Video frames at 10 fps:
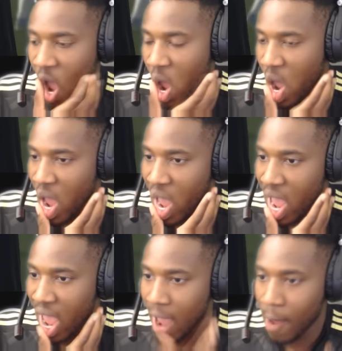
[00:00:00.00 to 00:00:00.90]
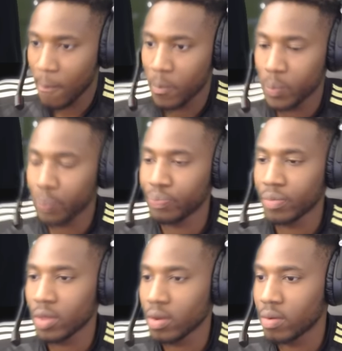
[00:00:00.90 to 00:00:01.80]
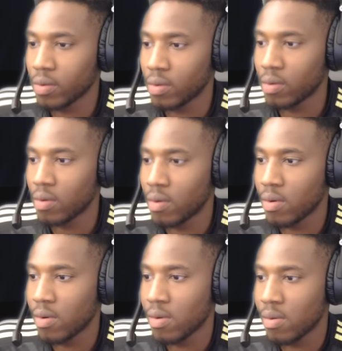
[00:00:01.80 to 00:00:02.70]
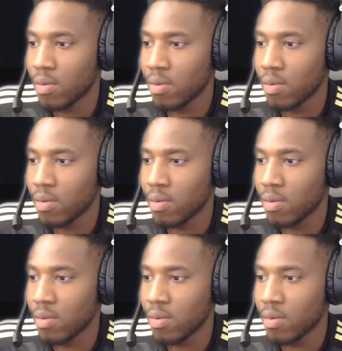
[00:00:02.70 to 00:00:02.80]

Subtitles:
(silent)